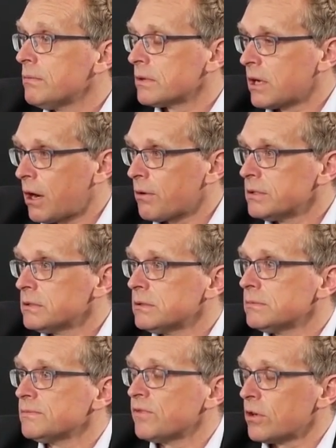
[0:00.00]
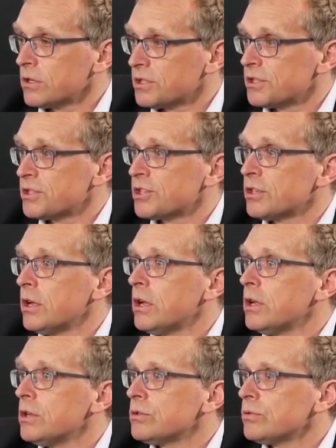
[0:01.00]
current voltage
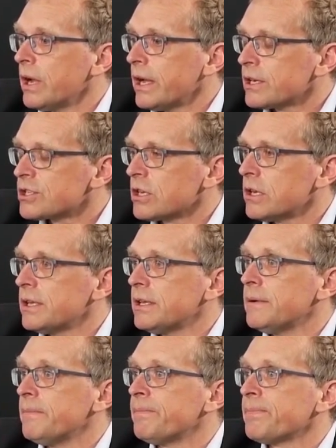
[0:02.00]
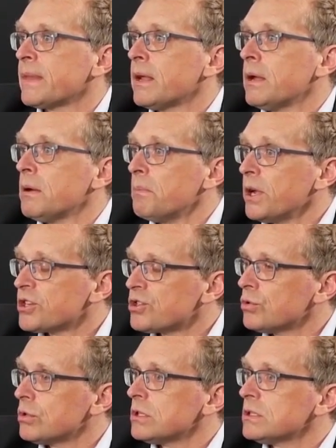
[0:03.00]
to actually make
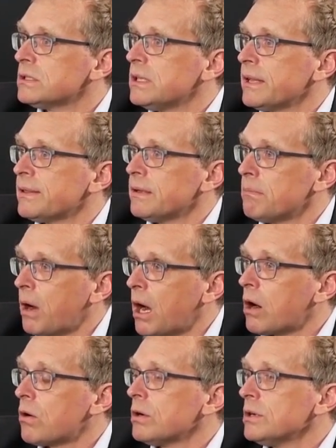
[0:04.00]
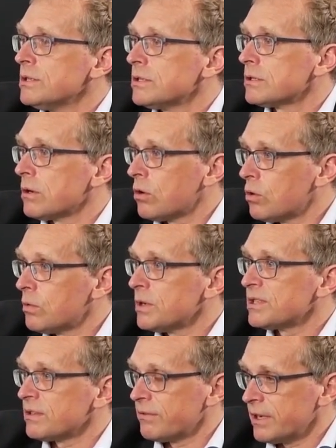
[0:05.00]
sure that the power is
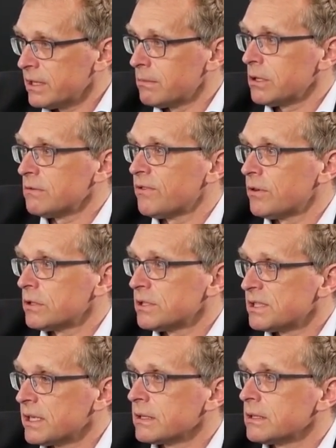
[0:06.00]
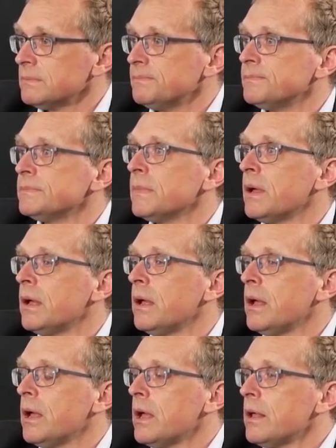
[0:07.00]
always available for the signal.
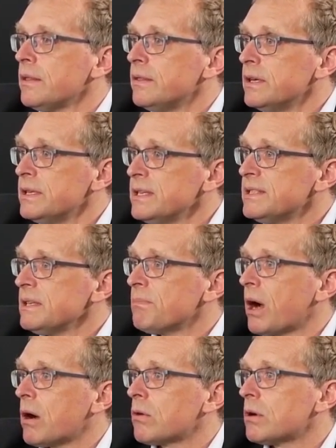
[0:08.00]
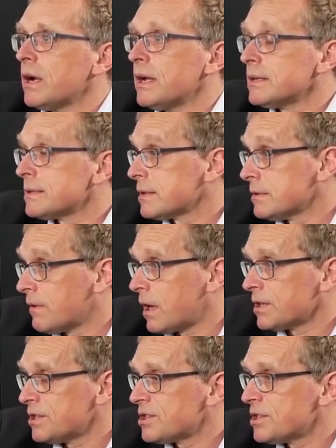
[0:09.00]
The DC power has
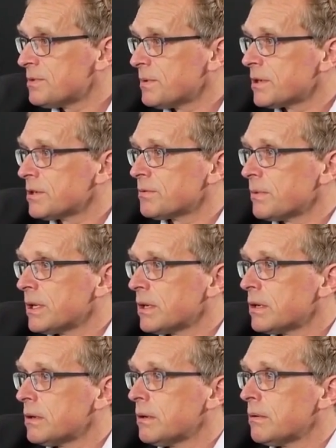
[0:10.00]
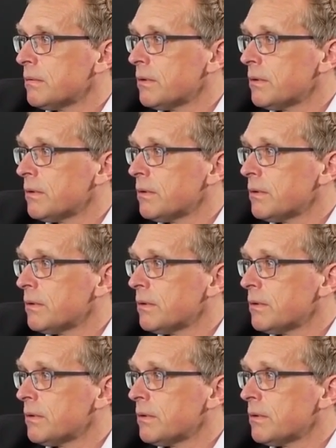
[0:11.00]
advantages because we are